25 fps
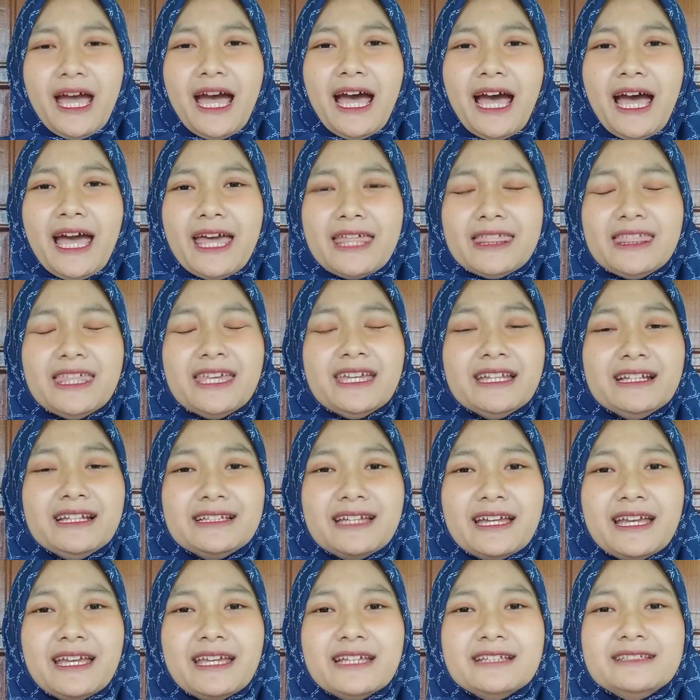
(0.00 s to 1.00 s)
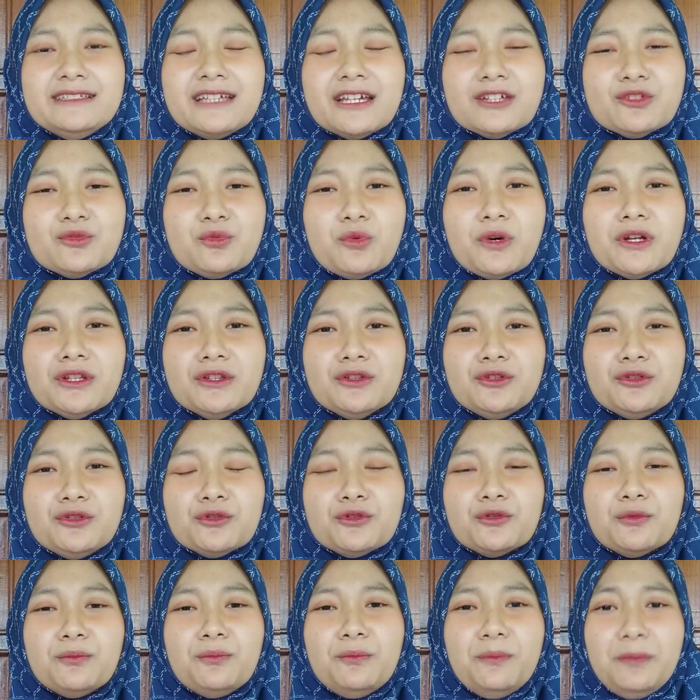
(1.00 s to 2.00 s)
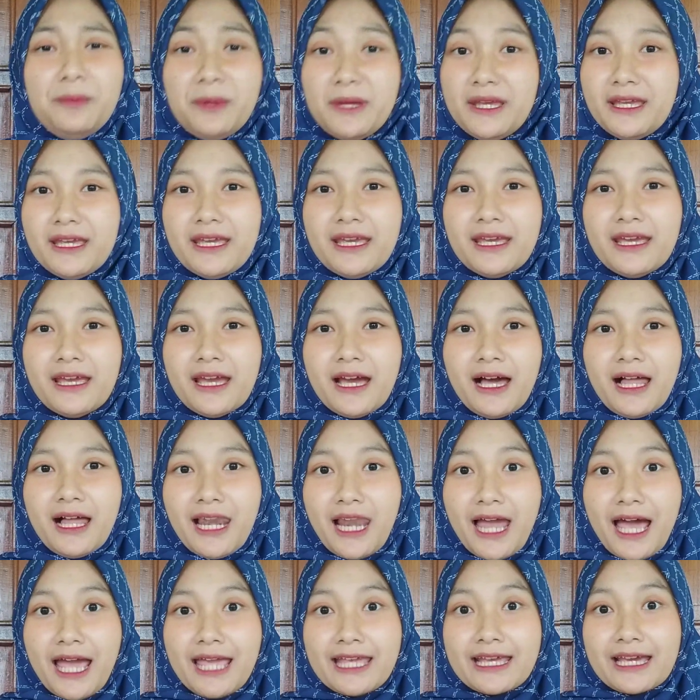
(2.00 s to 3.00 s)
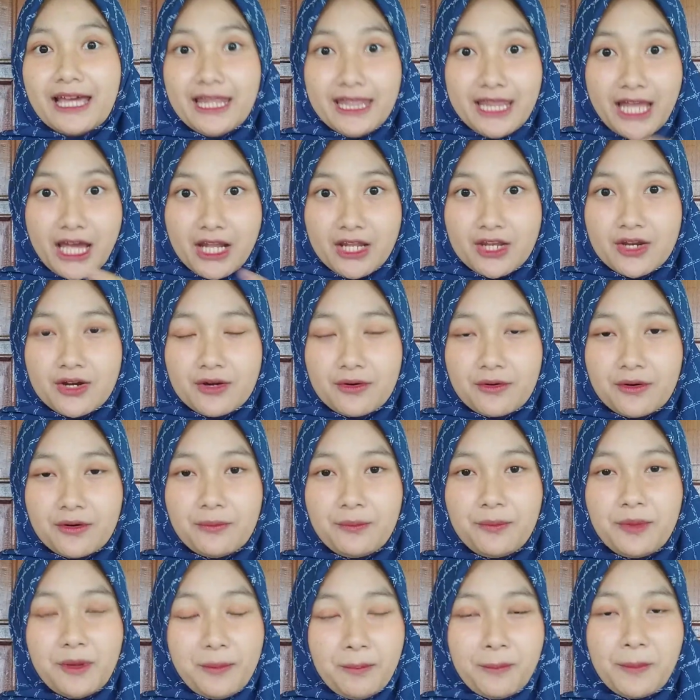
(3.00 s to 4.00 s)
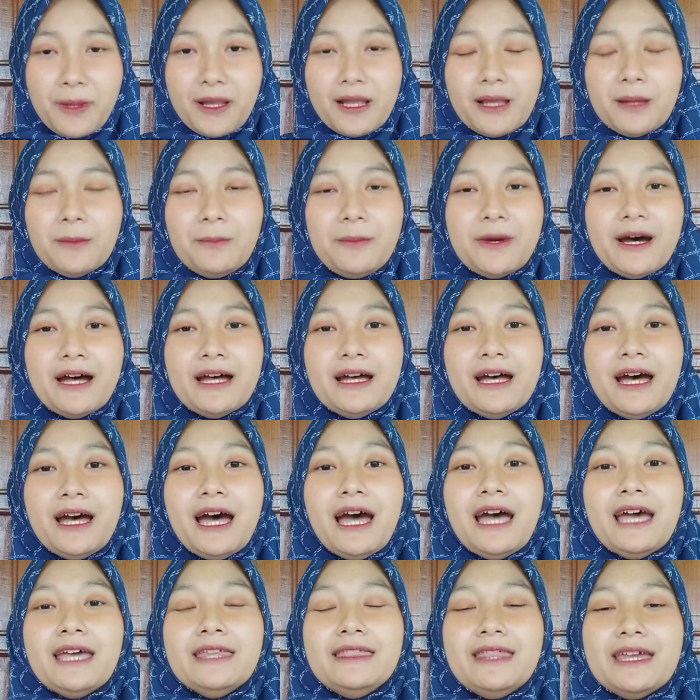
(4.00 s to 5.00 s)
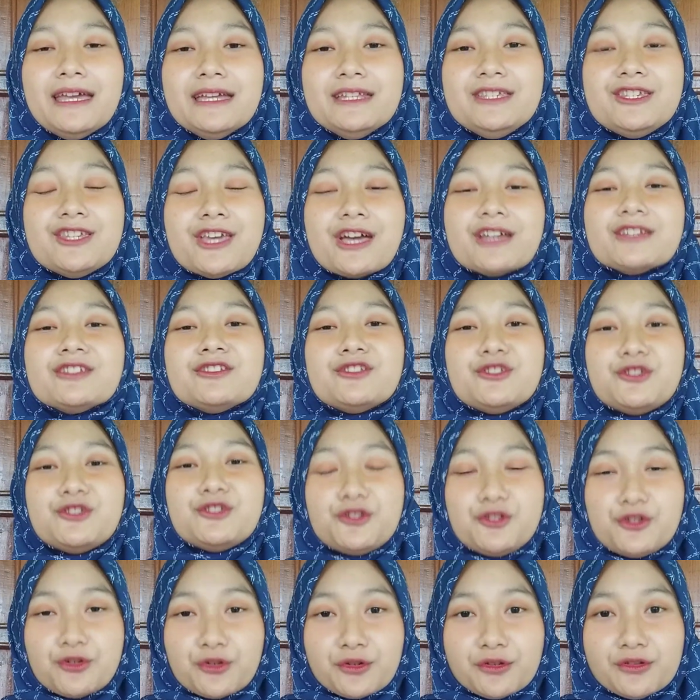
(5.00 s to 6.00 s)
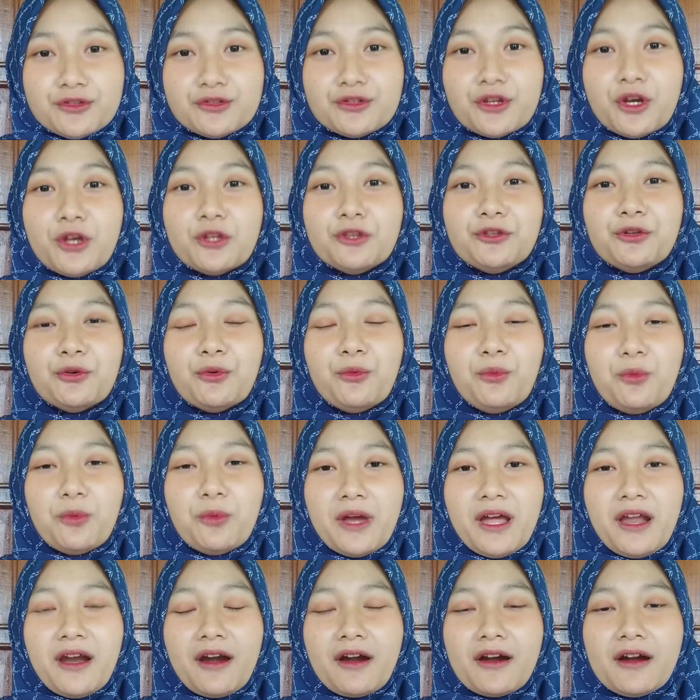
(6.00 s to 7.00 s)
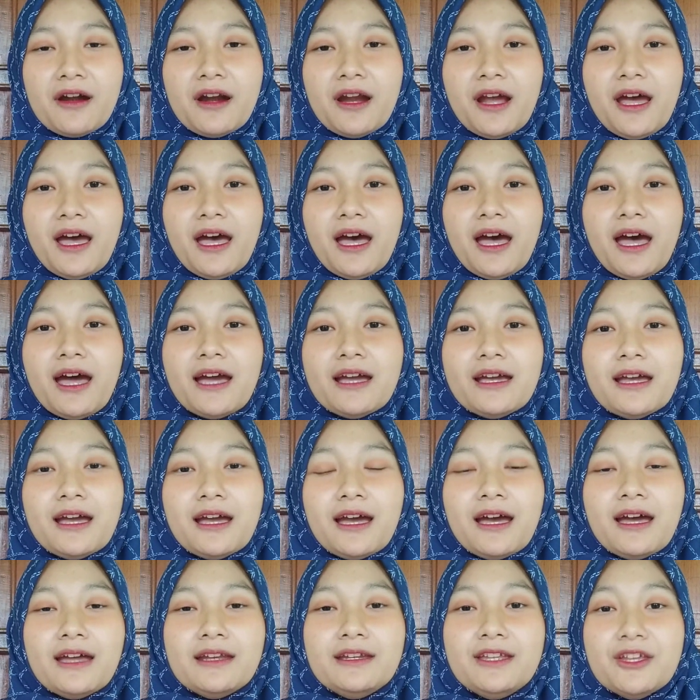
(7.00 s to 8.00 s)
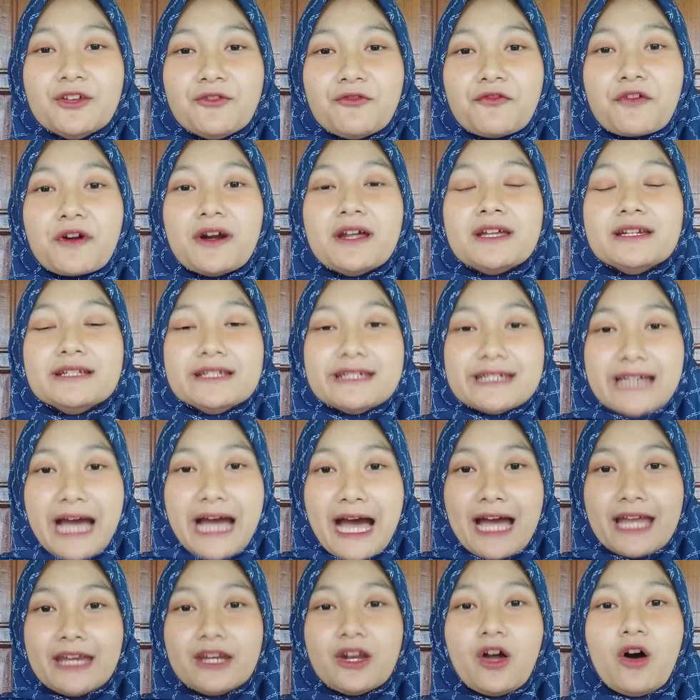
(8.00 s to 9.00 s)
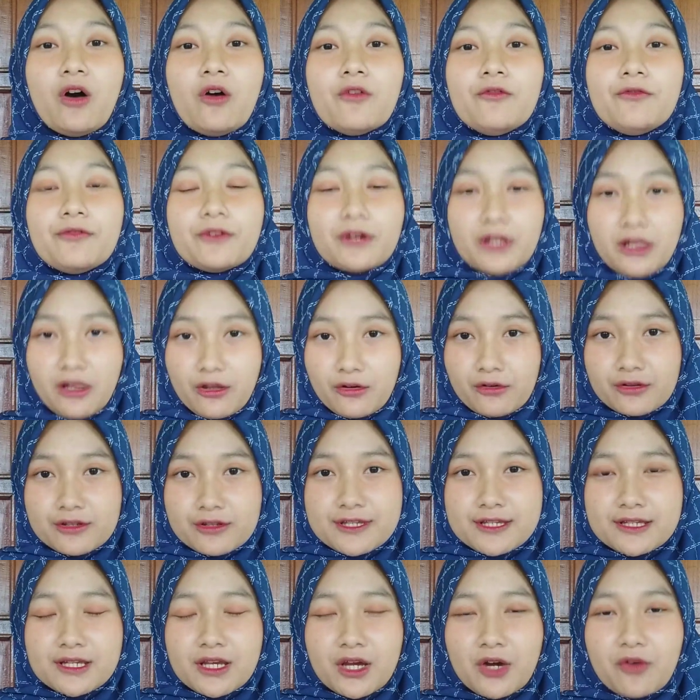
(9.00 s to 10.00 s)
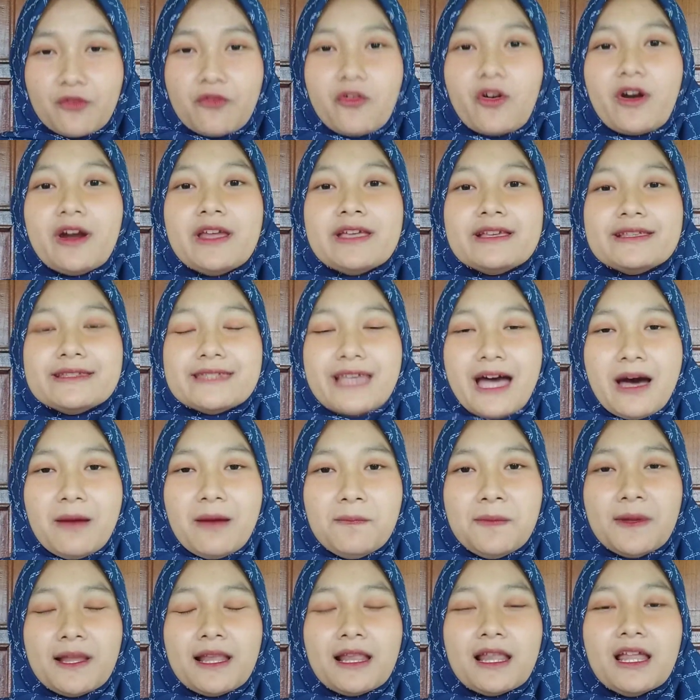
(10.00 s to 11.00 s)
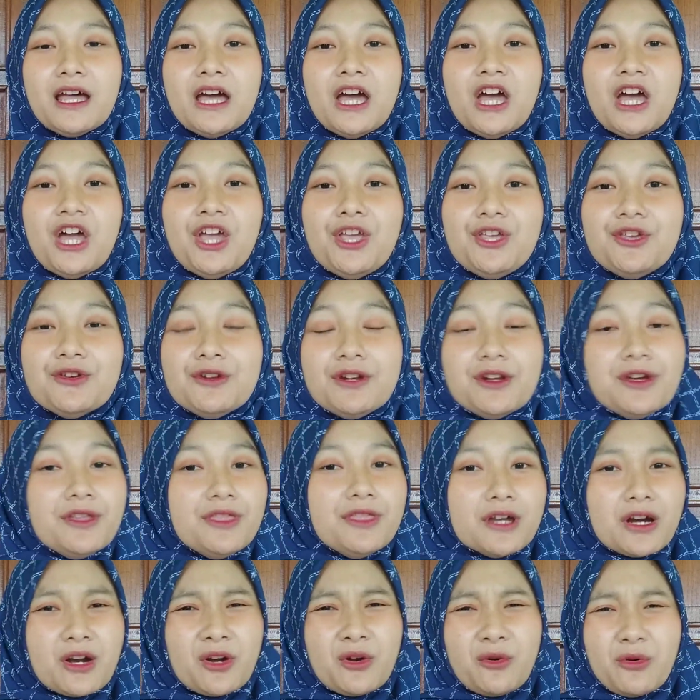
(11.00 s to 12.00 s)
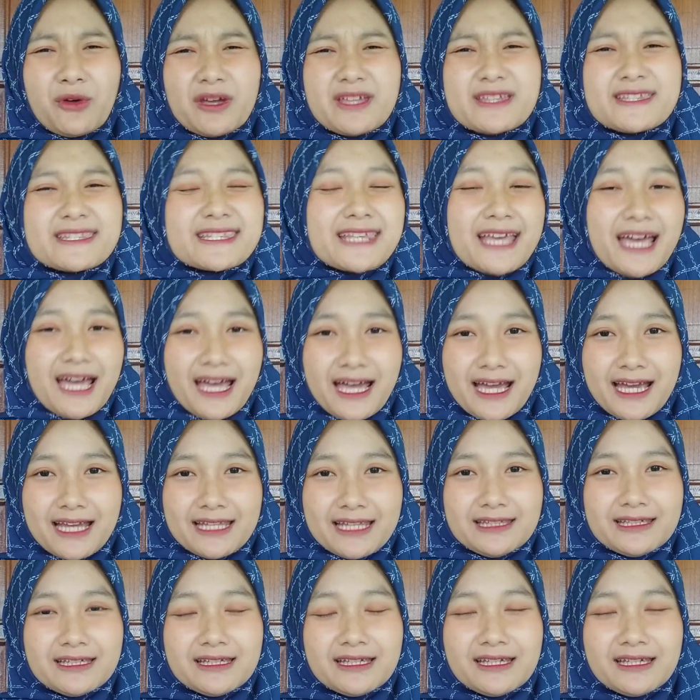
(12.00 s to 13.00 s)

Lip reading: I think they just want to be like another people, but they just choose to wear different kind of clothes. For example, you know the Queen's hat?